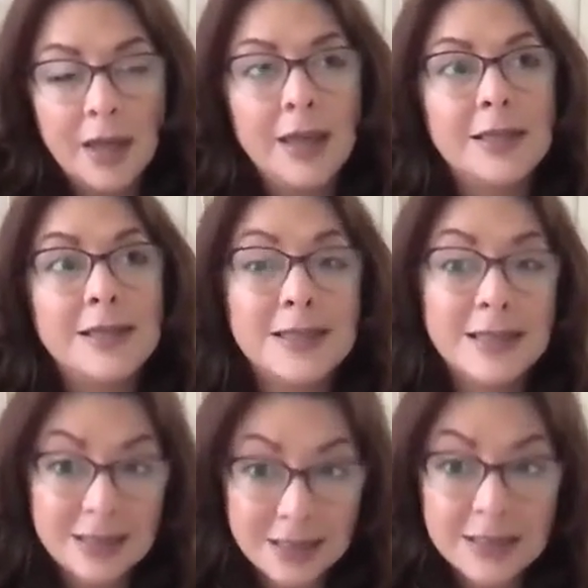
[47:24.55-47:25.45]
a
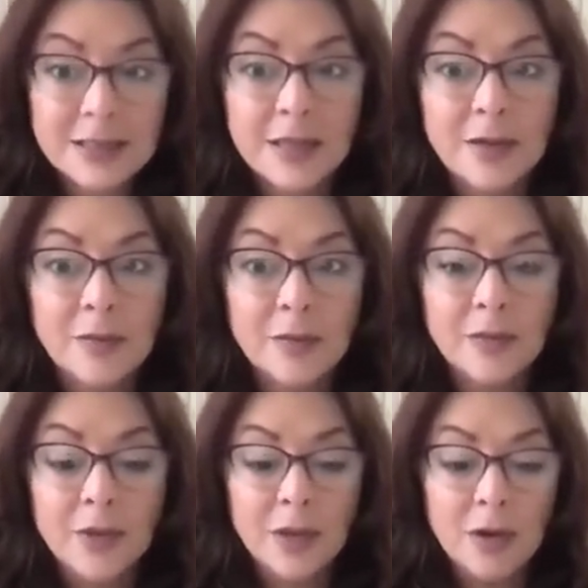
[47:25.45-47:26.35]

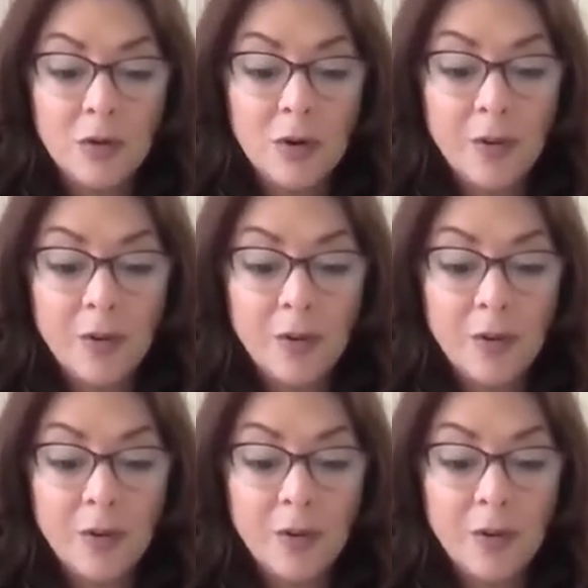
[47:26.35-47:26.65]
system or